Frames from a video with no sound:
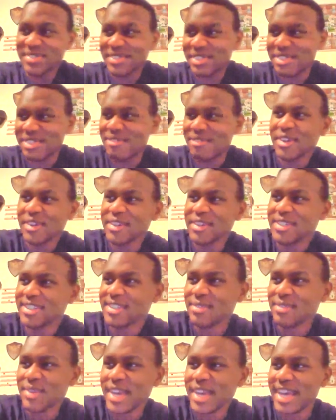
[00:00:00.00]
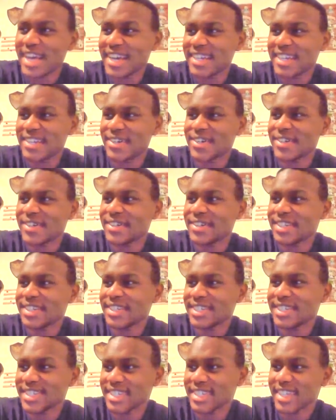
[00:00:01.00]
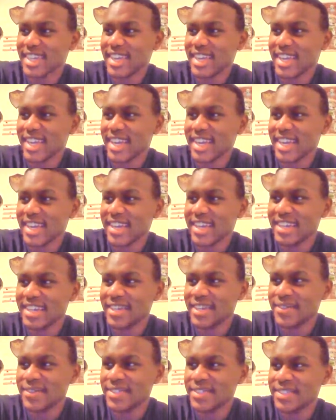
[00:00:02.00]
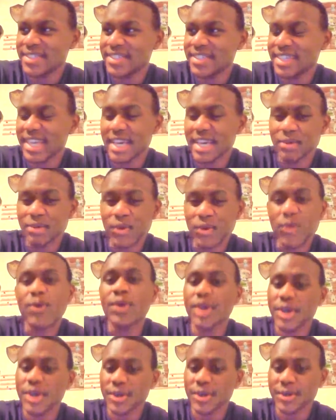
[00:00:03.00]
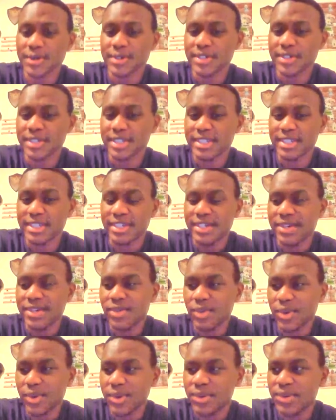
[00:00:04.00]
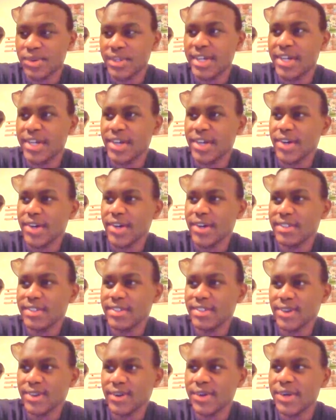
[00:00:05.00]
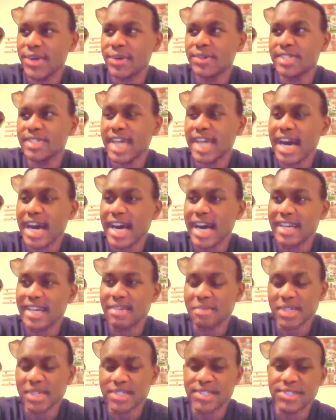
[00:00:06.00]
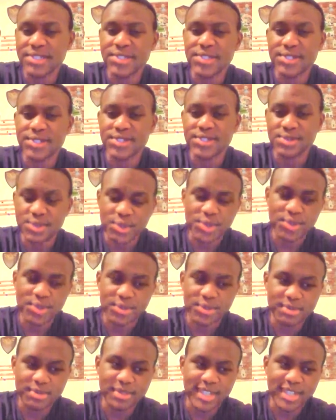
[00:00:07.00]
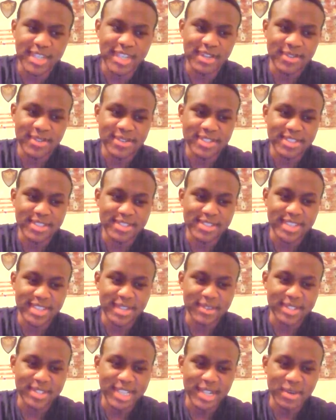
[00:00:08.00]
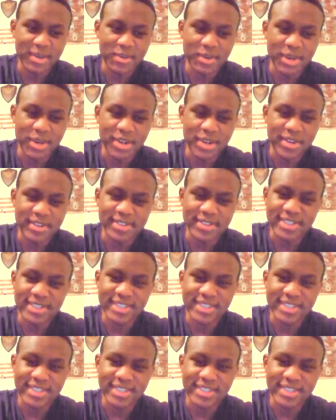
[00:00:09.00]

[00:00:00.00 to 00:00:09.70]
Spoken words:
At first we had a dog, and it was named Oreo. Well, later on, Oreo died in my sister's room, and that was kind of weird.